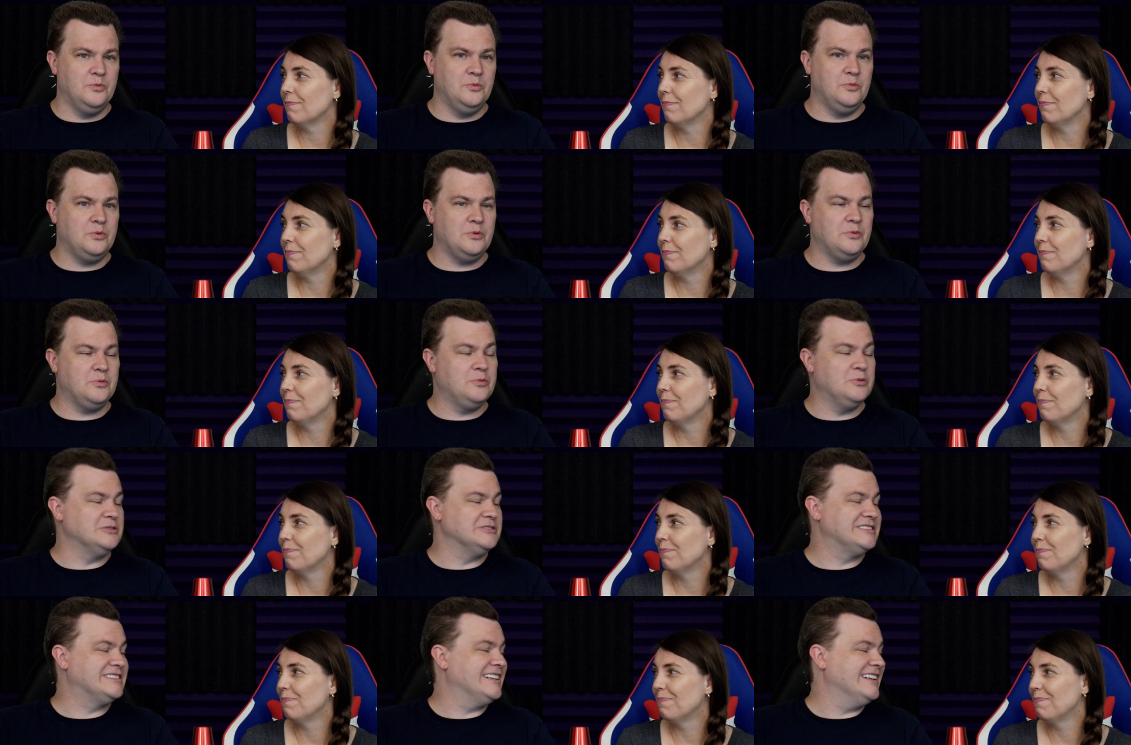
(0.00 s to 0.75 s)

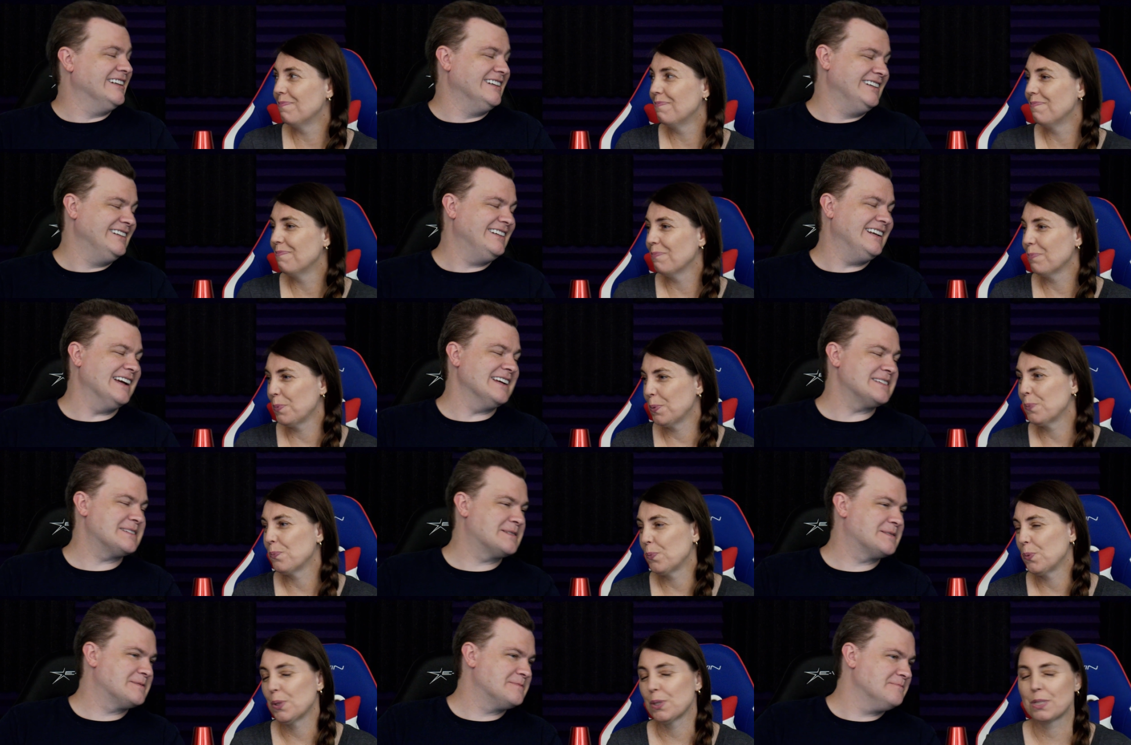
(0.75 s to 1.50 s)
Speaker 1: We'll see.
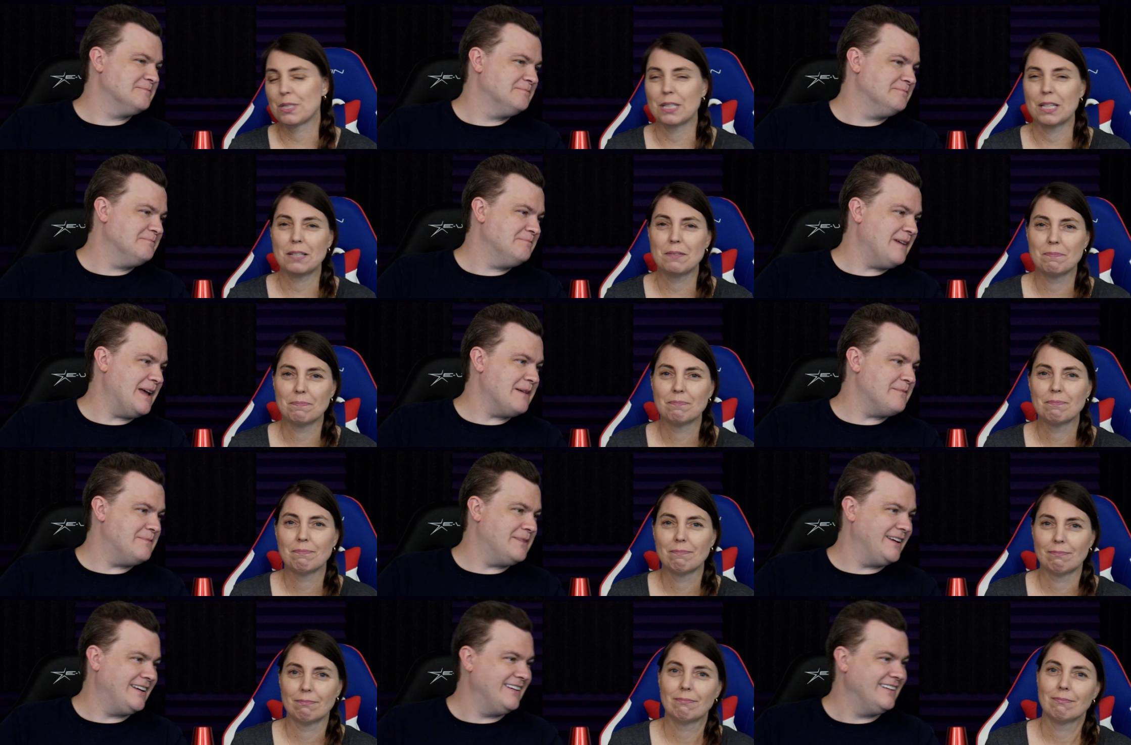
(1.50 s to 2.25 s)
Yes. We'll see.
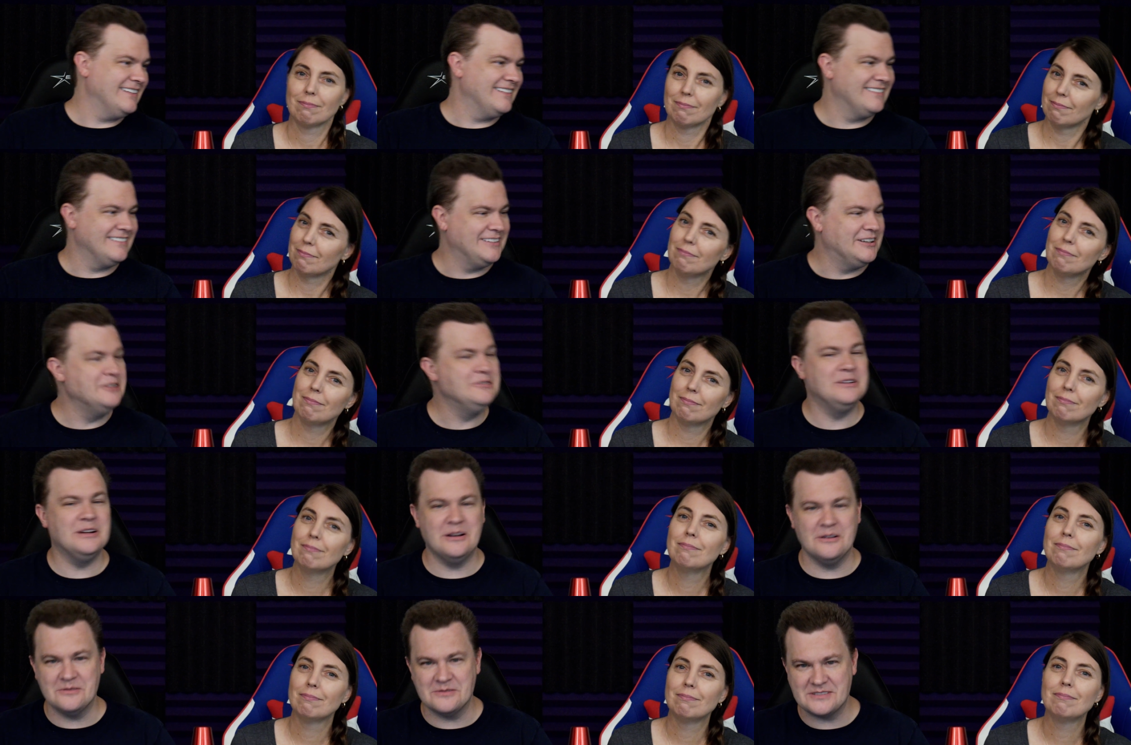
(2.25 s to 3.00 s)
Maybe. Who
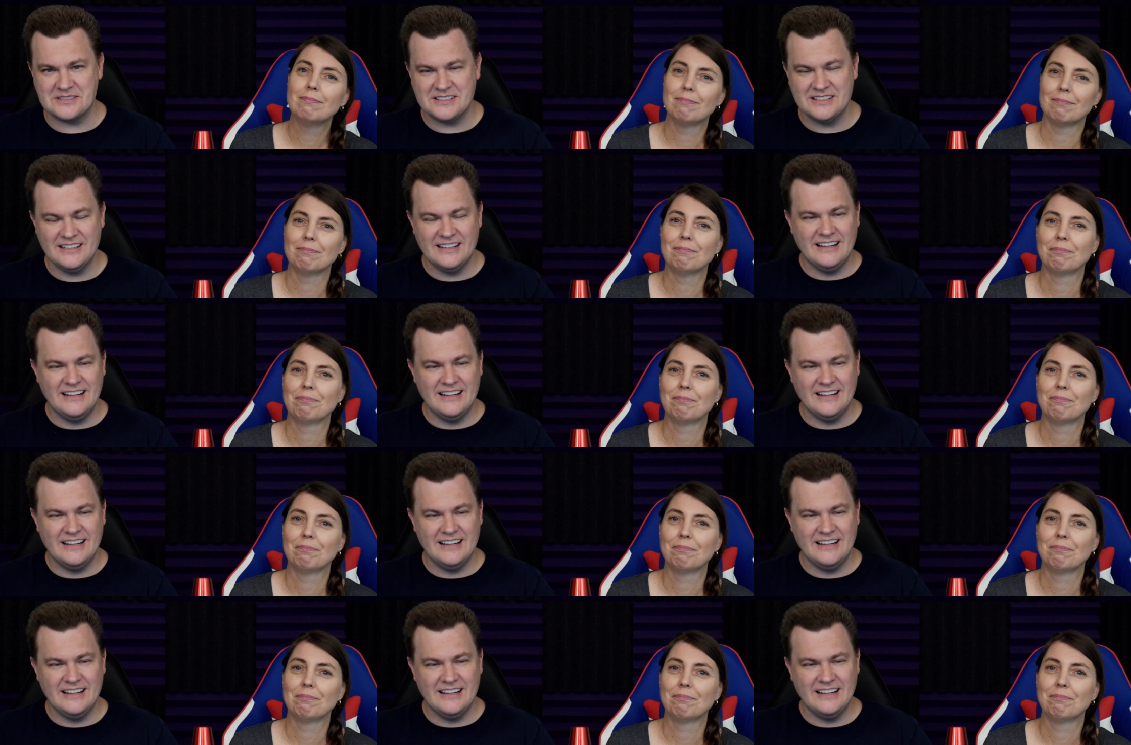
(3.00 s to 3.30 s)
knows?